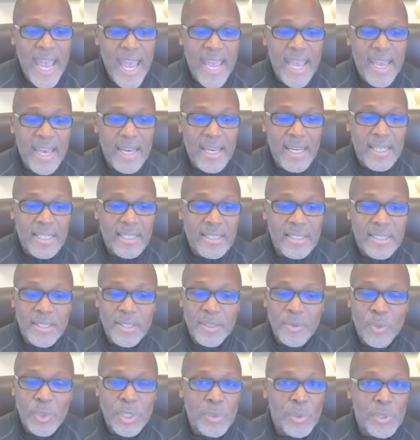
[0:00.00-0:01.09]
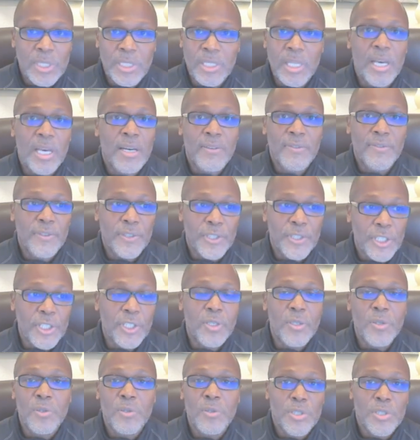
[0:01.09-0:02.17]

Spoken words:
And we would love for you